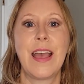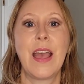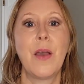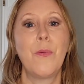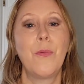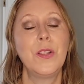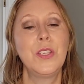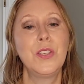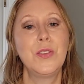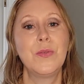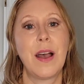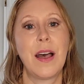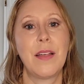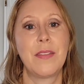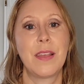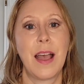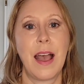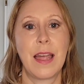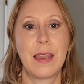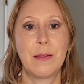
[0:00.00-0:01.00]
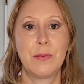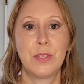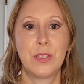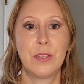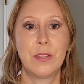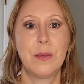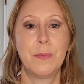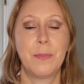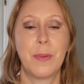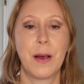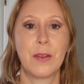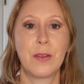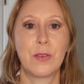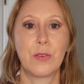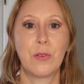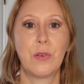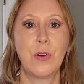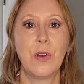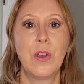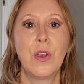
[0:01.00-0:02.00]
And once you add the item to the
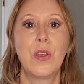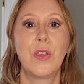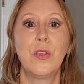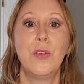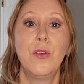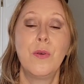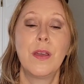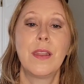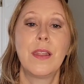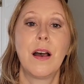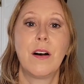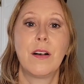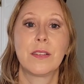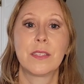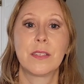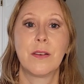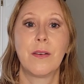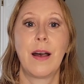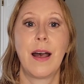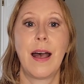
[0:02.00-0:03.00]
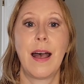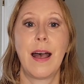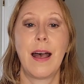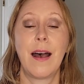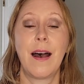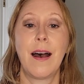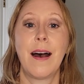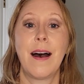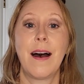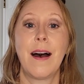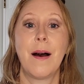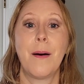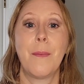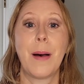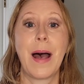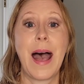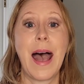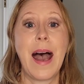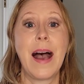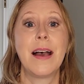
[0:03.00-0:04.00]
bundle, you can also
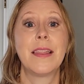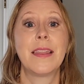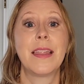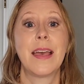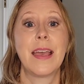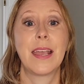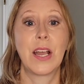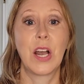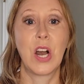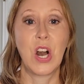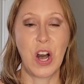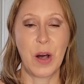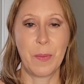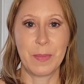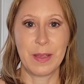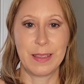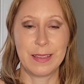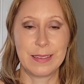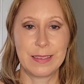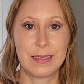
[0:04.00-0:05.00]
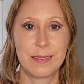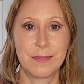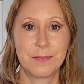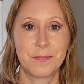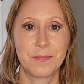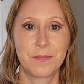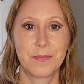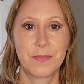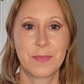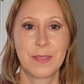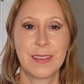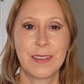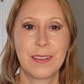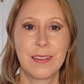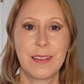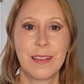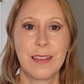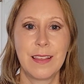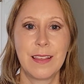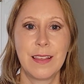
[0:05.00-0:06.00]
add a comment.
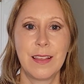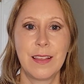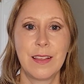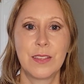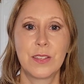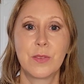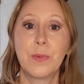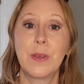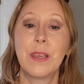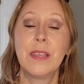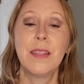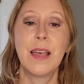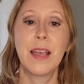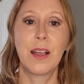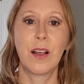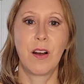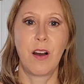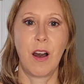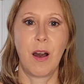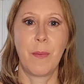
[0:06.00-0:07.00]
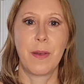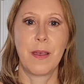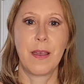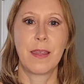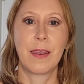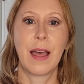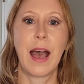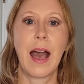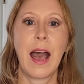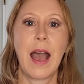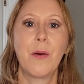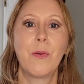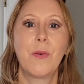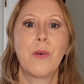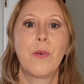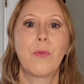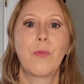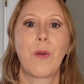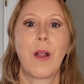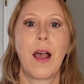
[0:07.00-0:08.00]
So in that comment, I
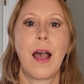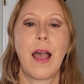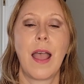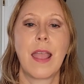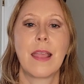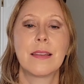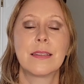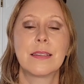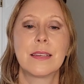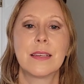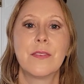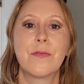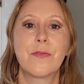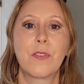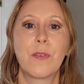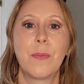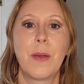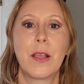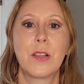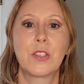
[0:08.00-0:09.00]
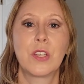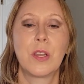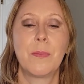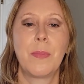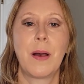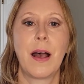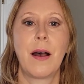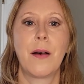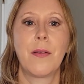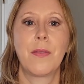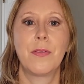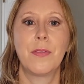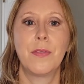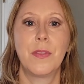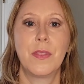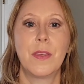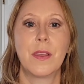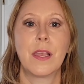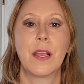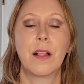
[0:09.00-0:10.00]
will write information about
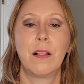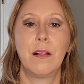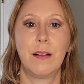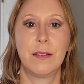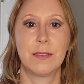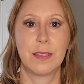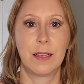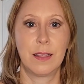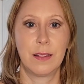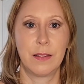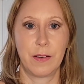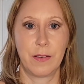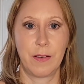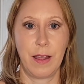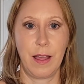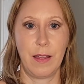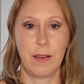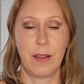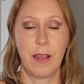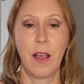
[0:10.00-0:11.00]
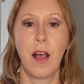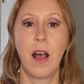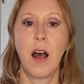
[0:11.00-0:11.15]
the Closet Clearout.